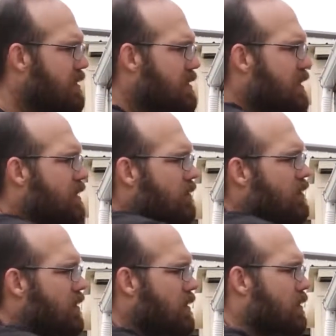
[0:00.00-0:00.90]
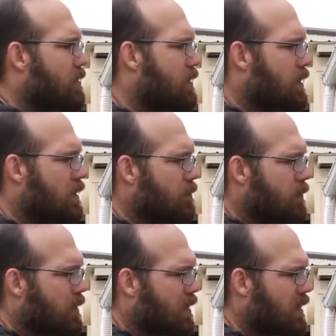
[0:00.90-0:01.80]
so that one will curl up.
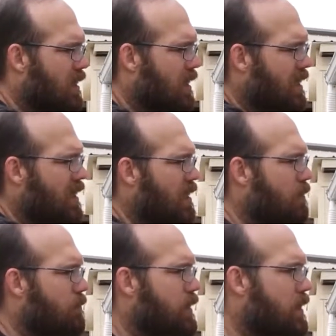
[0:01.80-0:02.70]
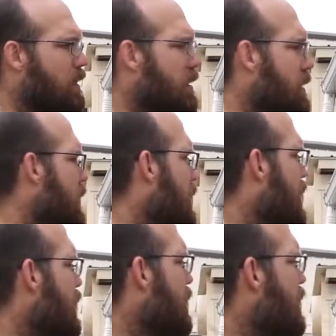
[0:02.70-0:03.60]
I'm going to cut it
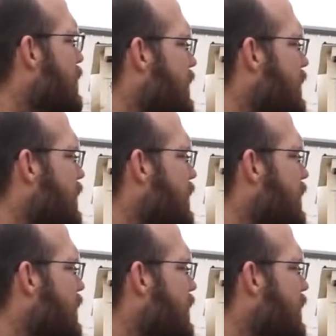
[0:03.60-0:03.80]
there.